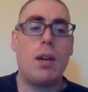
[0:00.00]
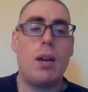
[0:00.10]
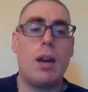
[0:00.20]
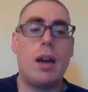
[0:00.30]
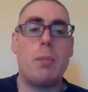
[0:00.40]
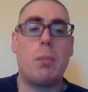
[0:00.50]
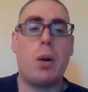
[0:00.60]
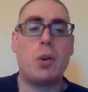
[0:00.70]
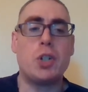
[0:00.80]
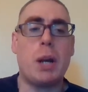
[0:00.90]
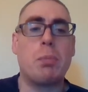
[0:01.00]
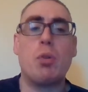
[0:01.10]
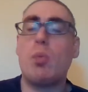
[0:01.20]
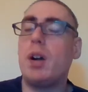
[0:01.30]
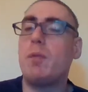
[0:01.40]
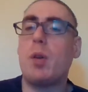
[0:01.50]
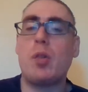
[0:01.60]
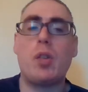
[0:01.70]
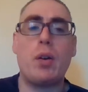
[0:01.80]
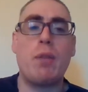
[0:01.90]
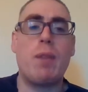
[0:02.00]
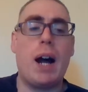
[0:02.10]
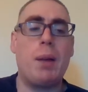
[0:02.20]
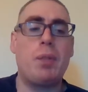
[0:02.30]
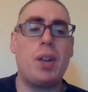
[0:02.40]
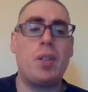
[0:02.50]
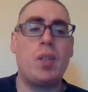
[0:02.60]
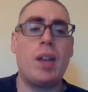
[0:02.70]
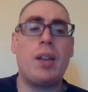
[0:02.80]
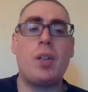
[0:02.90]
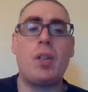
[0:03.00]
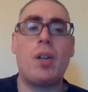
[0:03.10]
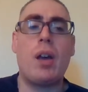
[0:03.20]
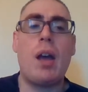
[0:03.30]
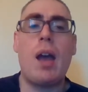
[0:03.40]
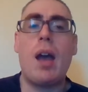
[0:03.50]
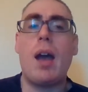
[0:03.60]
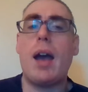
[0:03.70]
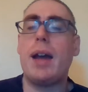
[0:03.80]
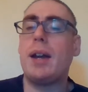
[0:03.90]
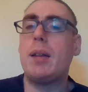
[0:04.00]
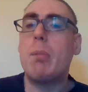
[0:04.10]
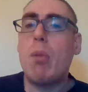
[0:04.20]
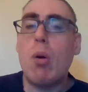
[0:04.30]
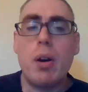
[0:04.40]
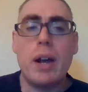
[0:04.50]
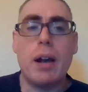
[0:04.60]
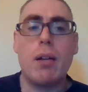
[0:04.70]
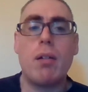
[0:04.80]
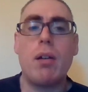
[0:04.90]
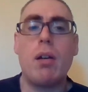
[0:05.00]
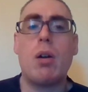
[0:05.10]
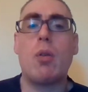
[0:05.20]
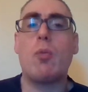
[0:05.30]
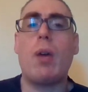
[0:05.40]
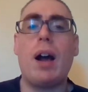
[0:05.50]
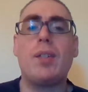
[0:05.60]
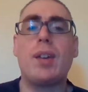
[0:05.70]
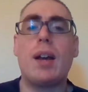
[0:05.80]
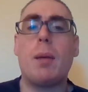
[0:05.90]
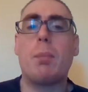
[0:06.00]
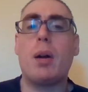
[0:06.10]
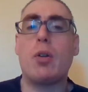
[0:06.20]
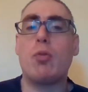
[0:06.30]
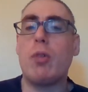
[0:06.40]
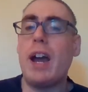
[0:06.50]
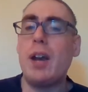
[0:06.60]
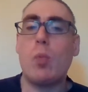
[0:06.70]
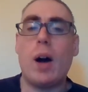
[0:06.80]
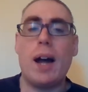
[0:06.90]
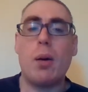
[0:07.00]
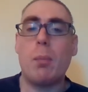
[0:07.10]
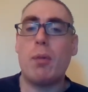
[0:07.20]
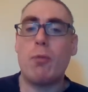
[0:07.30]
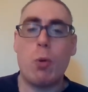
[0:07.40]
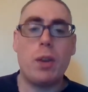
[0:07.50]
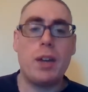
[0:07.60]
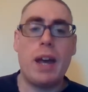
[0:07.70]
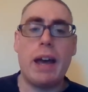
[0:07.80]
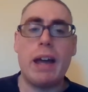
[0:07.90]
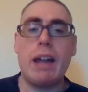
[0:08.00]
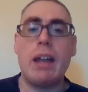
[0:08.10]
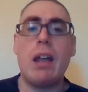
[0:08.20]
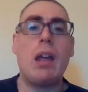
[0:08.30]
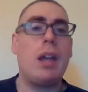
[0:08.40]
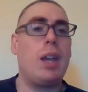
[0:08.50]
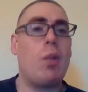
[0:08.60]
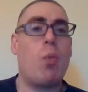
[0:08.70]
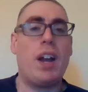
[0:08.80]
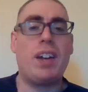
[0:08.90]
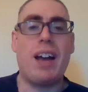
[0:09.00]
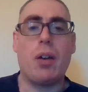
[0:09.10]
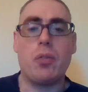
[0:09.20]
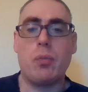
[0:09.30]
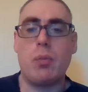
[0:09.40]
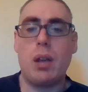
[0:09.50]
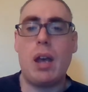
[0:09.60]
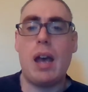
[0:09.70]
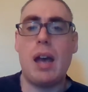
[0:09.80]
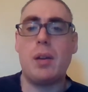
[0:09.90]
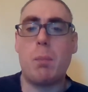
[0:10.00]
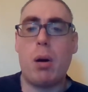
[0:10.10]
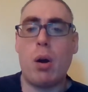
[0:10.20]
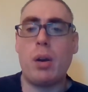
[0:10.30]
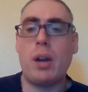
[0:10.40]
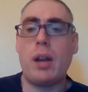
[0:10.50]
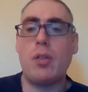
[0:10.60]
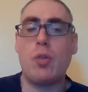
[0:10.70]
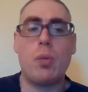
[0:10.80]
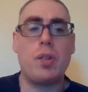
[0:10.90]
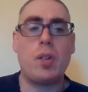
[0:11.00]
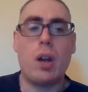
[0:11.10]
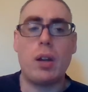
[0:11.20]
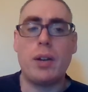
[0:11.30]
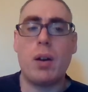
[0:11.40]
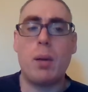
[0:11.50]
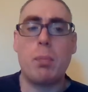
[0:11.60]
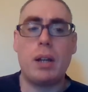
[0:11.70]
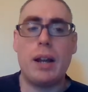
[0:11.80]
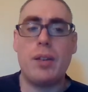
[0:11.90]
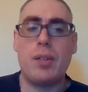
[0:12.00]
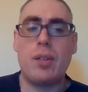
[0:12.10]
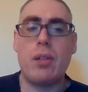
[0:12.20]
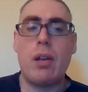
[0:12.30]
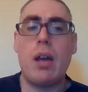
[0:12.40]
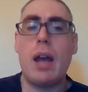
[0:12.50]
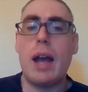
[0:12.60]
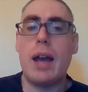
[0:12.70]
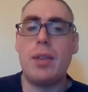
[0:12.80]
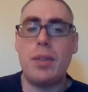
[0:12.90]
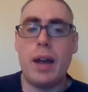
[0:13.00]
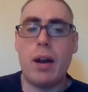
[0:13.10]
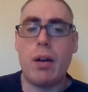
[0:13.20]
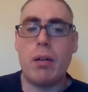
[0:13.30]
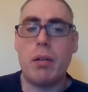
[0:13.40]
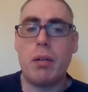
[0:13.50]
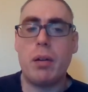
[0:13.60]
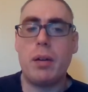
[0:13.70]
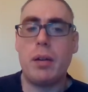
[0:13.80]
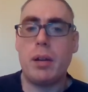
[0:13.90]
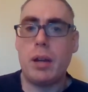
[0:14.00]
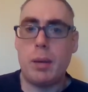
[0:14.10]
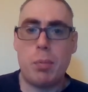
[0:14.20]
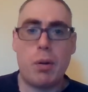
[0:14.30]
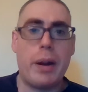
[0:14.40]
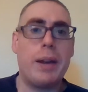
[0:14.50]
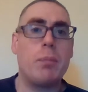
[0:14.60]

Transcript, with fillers: And Mark chapter one, verse thirty-five says this: and in the morning, rising up a great while before the day, he went out and departed into a solitary place, and there he prayed.